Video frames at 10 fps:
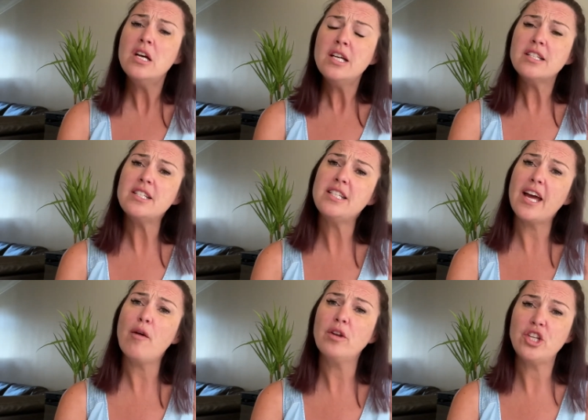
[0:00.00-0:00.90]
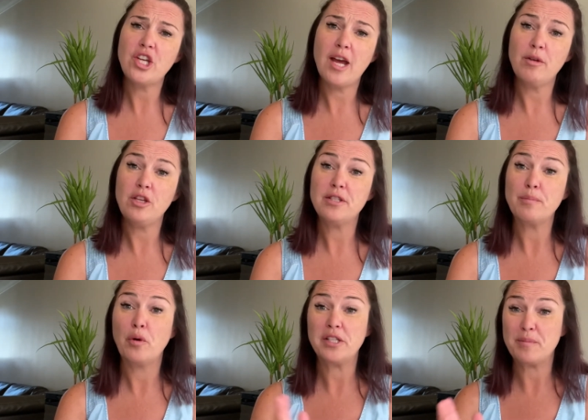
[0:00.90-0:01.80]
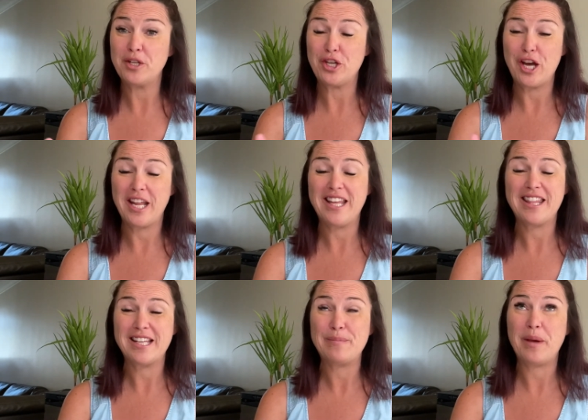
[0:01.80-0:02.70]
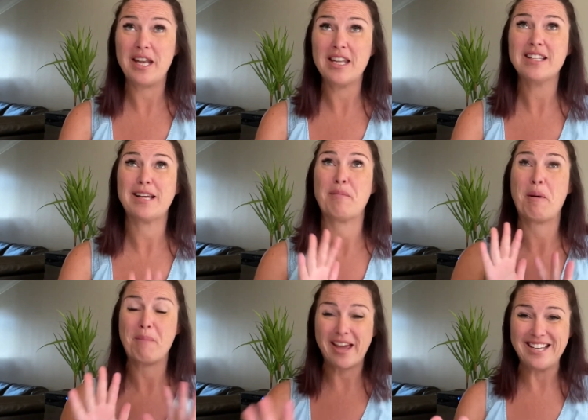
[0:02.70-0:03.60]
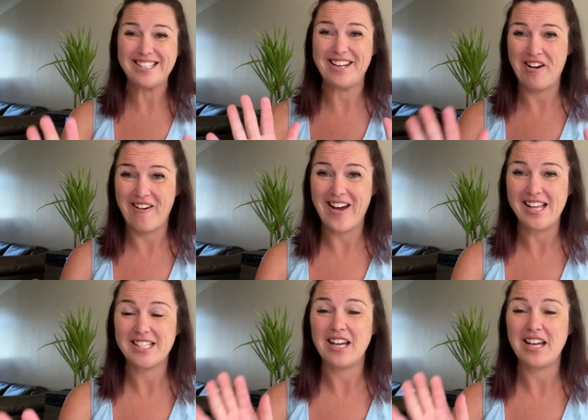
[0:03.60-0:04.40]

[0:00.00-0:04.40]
so today I want to share with you some points of my journey. There's been some amazing highs that